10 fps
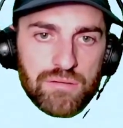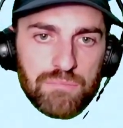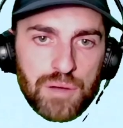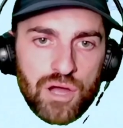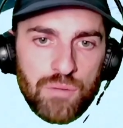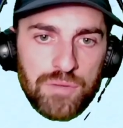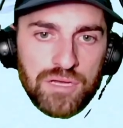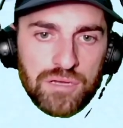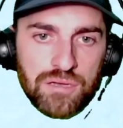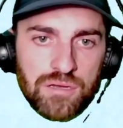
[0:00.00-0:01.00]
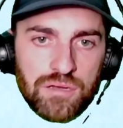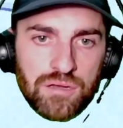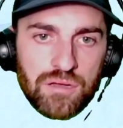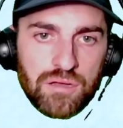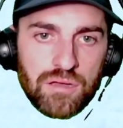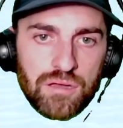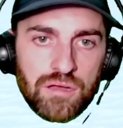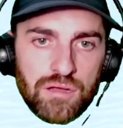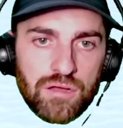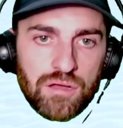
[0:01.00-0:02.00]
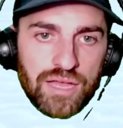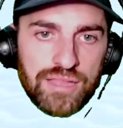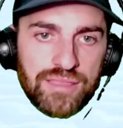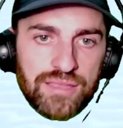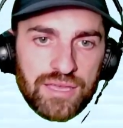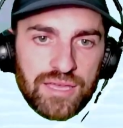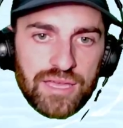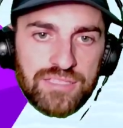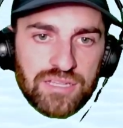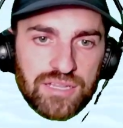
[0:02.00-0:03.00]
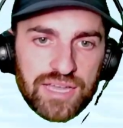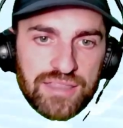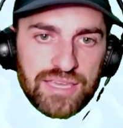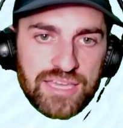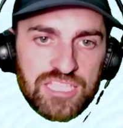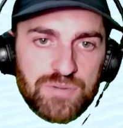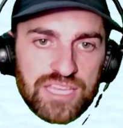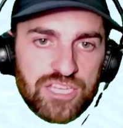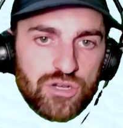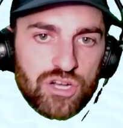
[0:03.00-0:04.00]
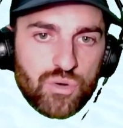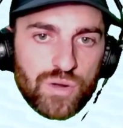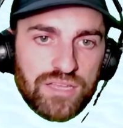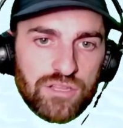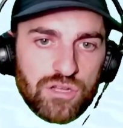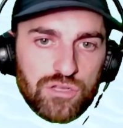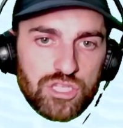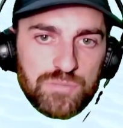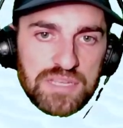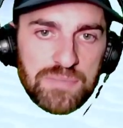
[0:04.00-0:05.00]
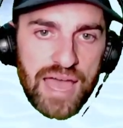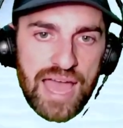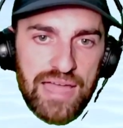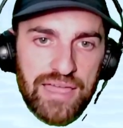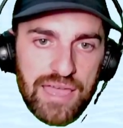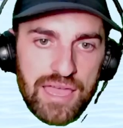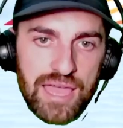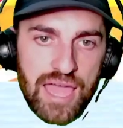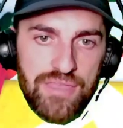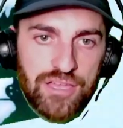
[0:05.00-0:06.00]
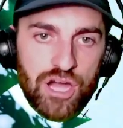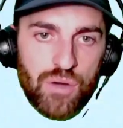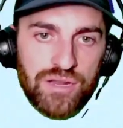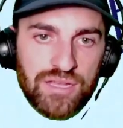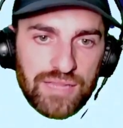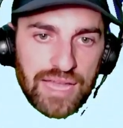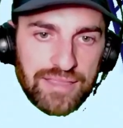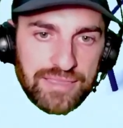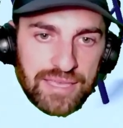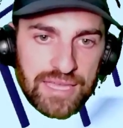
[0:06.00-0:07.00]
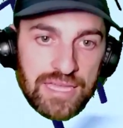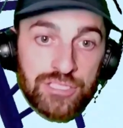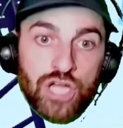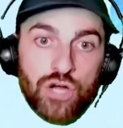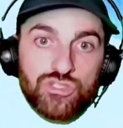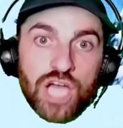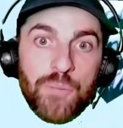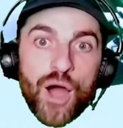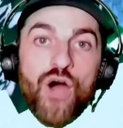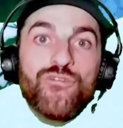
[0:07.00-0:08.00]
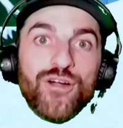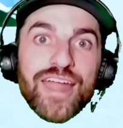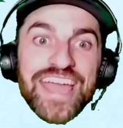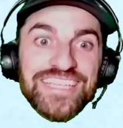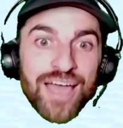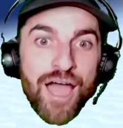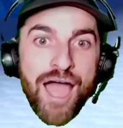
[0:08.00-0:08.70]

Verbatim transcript: Boom. Like this, collect these, but then do a quick little loop-de back and then go and collect these. Don't jump over it!